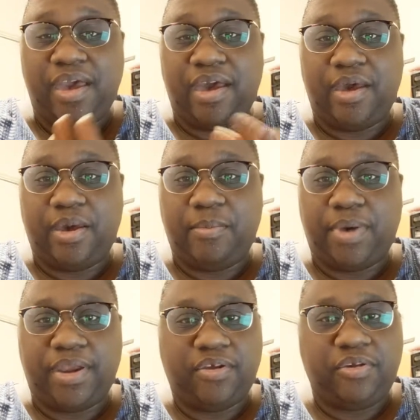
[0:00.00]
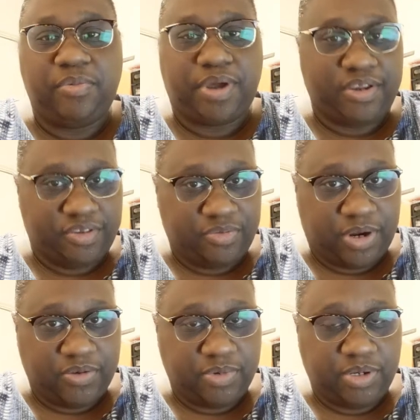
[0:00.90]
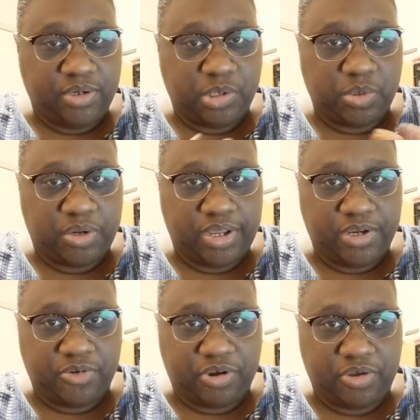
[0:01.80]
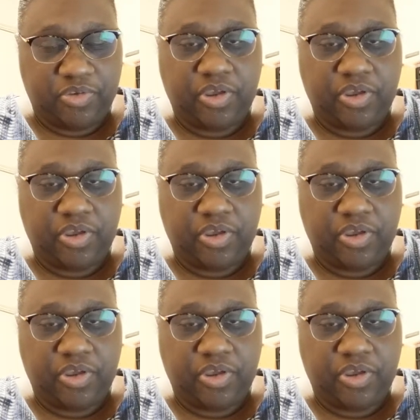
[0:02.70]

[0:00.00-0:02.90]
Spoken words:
I know you probably just watched my little short intro,